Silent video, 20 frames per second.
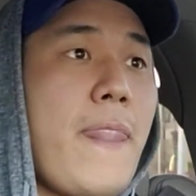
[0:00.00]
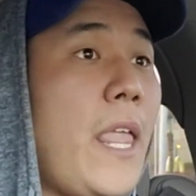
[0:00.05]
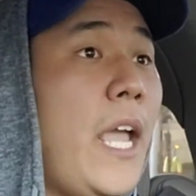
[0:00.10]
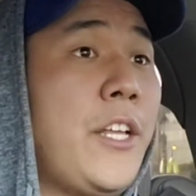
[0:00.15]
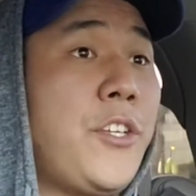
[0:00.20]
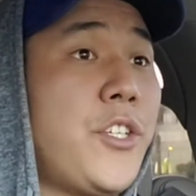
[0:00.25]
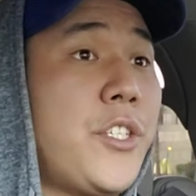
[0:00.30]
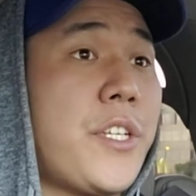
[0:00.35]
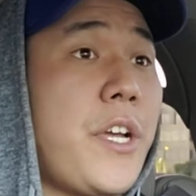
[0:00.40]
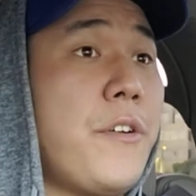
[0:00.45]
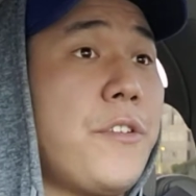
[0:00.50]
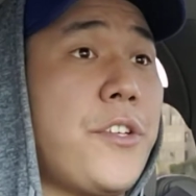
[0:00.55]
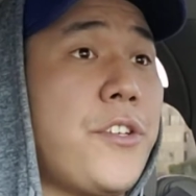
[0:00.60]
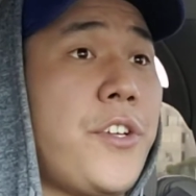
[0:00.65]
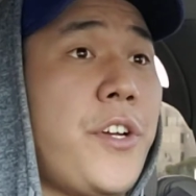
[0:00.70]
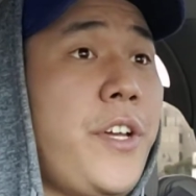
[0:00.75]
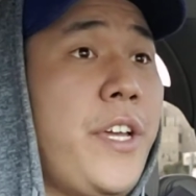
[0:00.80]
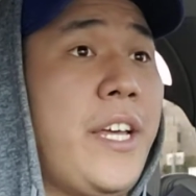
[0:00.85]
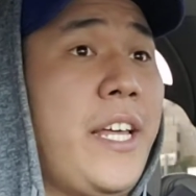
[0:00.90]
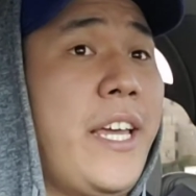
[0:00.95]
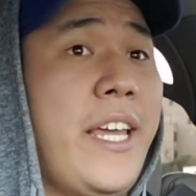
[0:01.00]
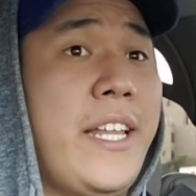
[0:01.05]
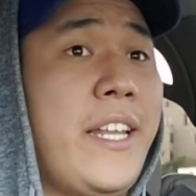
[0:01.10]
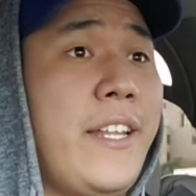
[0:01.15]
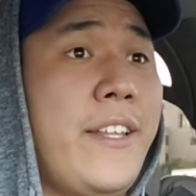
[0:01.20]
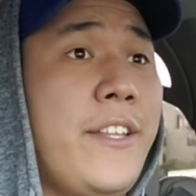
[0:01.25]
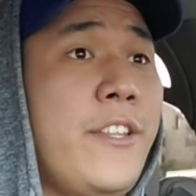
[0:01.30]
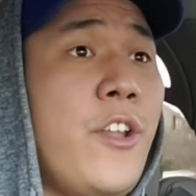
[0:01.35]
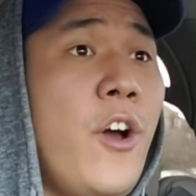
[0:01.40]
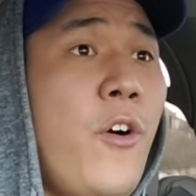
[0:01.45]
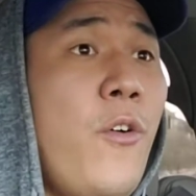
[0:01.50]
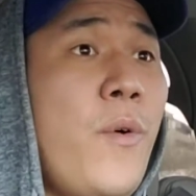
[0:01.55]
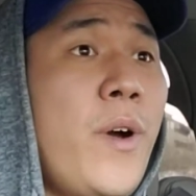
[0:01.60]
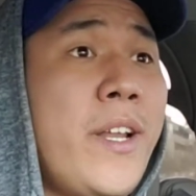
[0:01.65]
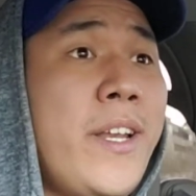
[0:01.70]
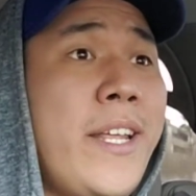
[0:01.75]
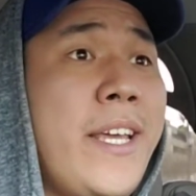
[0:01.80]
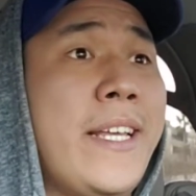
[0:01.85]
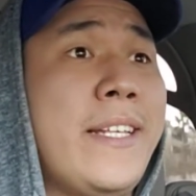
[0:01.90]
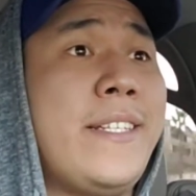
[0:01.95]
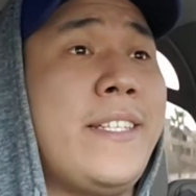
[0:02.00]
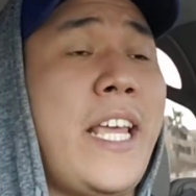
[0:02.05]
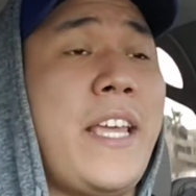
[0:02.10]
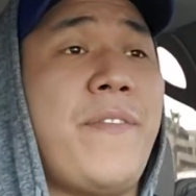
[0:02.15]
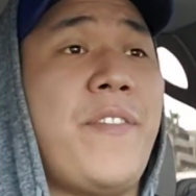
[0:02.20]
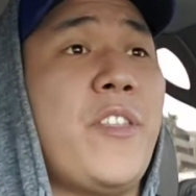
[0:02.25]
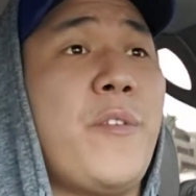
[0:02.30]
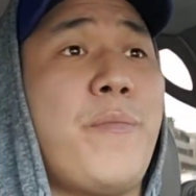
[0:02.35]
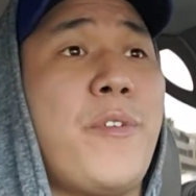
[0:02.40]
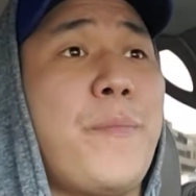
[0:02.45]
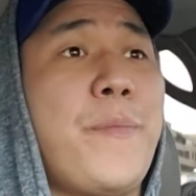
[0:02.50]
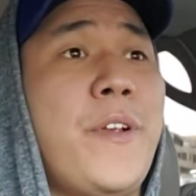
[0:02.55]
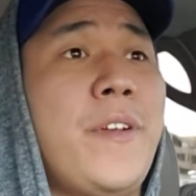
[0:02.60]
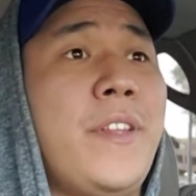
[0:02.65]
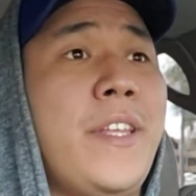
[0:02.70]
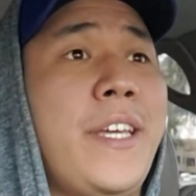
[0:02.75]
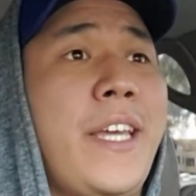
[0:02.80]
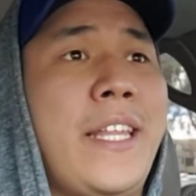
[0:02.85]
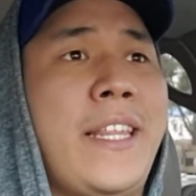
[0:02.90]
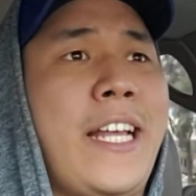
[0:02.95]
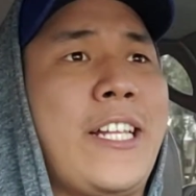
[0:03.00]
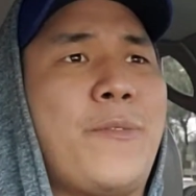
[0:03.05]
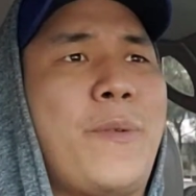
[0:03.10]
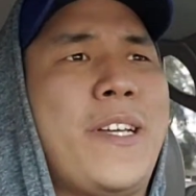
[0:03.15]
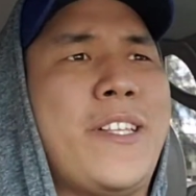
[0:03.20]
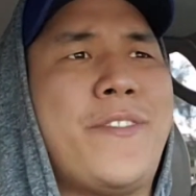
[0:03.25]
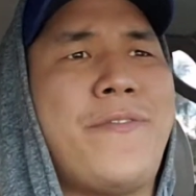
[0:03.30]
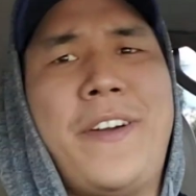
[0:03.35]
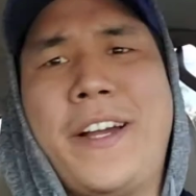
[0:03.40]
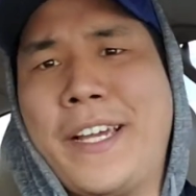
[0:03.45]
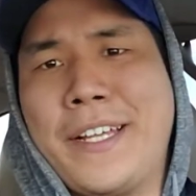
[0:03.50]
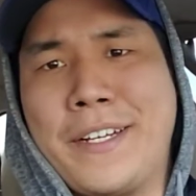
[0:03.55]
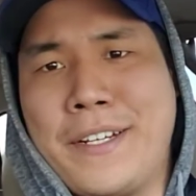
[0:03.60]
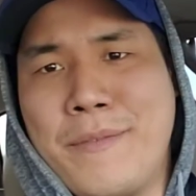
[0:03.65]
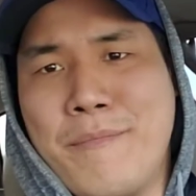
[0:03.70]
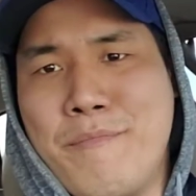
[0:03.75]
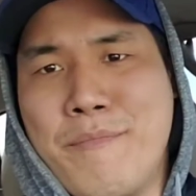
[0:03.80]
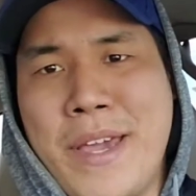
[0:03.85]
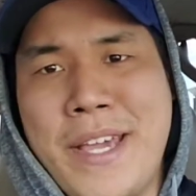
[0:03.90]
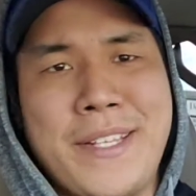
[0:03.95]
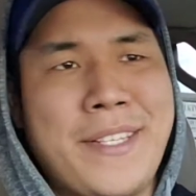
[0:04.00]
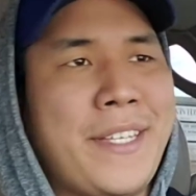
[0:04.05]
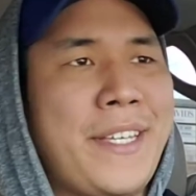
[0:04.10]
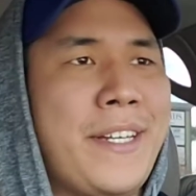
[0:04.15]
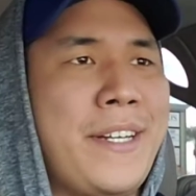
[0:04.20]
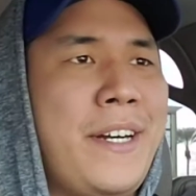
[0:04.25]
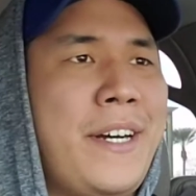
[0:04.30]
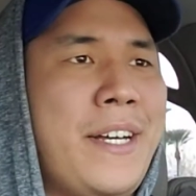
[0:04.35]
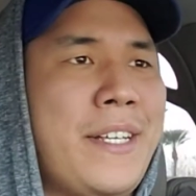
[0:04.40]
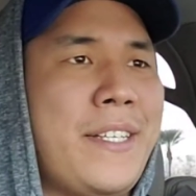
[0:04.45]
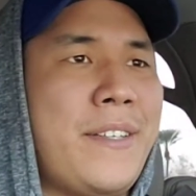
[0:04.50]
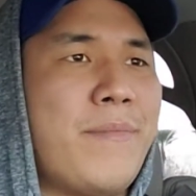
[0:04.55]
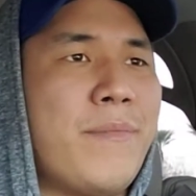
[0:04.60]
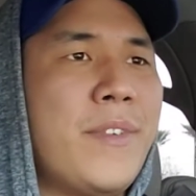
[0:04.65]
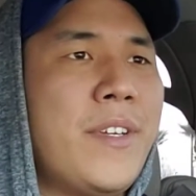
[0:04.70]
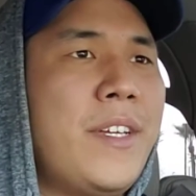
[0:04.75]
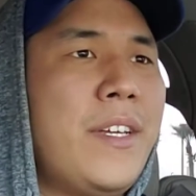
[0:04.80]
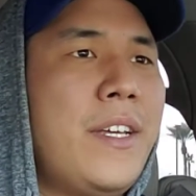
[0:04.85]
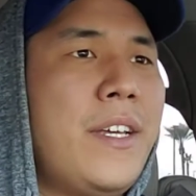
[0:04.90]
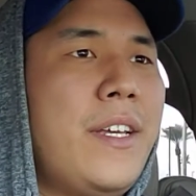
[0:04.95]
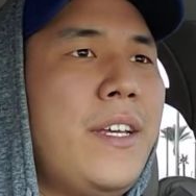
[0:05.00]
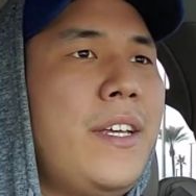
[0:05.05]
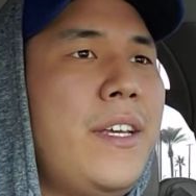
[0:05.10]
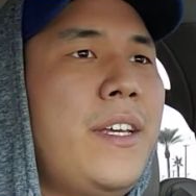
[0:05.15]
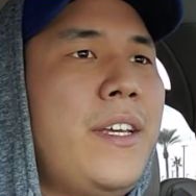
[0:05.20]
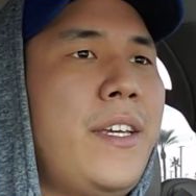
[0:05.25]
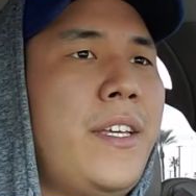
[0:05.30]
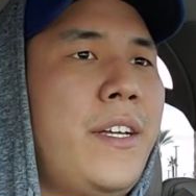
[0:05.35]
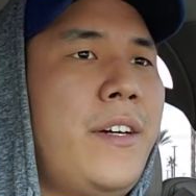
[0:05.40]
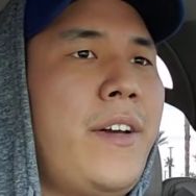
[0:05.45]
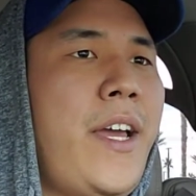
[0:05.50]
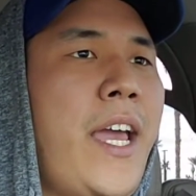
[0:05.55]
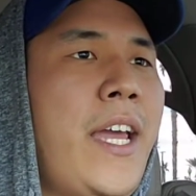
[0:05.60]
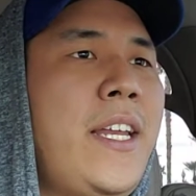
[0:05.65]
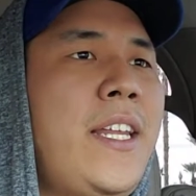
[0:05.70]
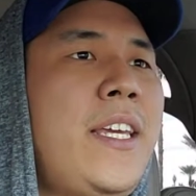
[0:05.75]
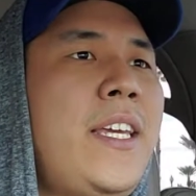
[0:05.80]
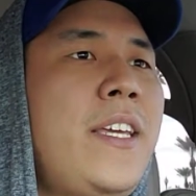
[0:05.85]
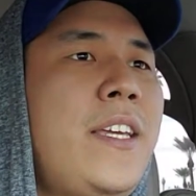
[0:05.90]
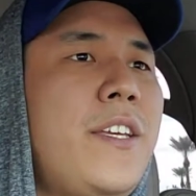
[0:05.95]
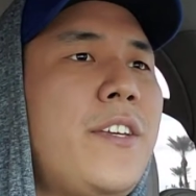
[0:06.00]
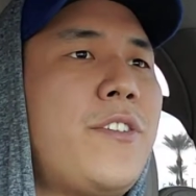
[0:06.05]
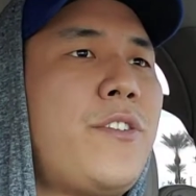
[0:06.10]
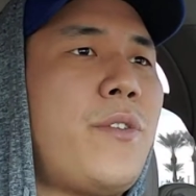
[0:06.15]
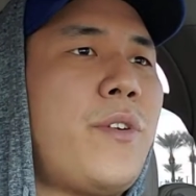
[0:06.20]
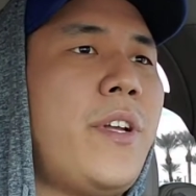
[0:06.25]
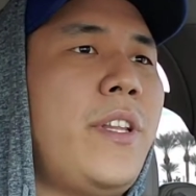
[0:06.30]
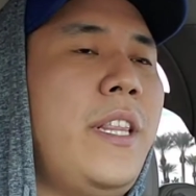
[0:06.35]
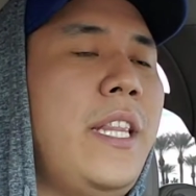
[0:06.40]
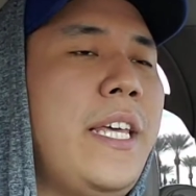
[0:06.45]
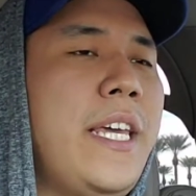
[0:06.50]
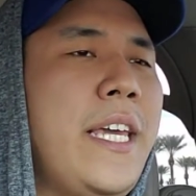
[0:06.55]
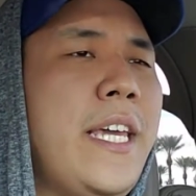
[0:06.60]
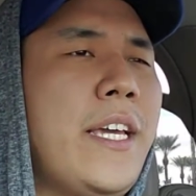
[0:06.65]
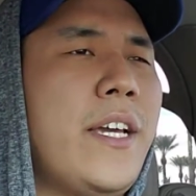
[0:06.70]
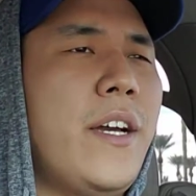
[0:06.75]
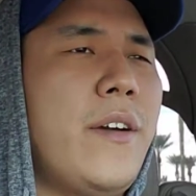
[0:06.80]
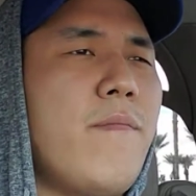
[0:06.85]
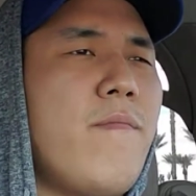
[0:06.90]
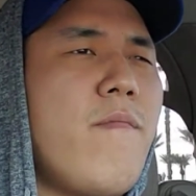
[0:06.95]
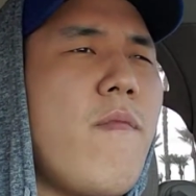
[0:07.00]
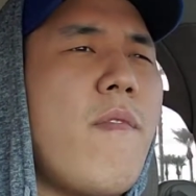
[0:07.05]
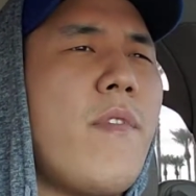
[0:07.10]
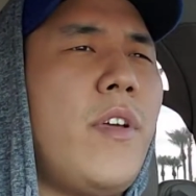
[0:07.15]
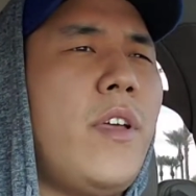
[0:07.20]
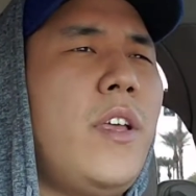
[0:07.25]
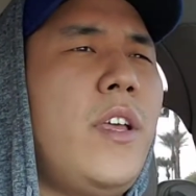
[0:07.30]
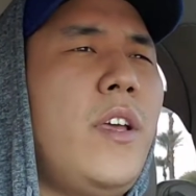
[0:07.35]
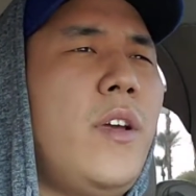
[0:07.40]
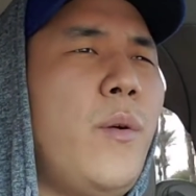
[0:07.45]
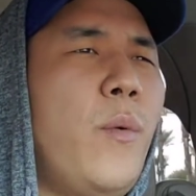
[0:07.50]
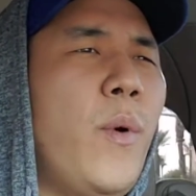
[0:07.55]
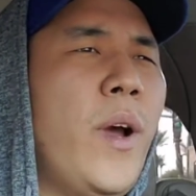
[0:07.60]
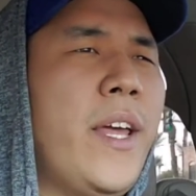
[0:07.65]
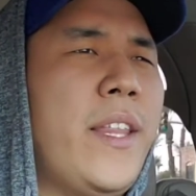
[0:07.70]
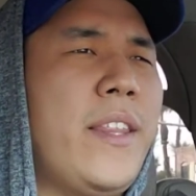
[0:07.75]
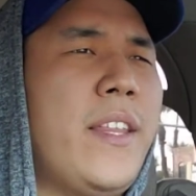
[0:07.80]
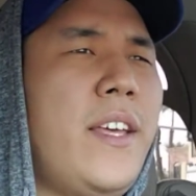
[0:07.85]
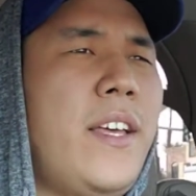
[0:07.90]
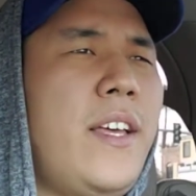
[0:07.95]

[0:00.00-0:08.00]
it just goes to show you, no one is safe in the Premier League, and that's why it's fucking amazing and awesome. You know, any sort of league with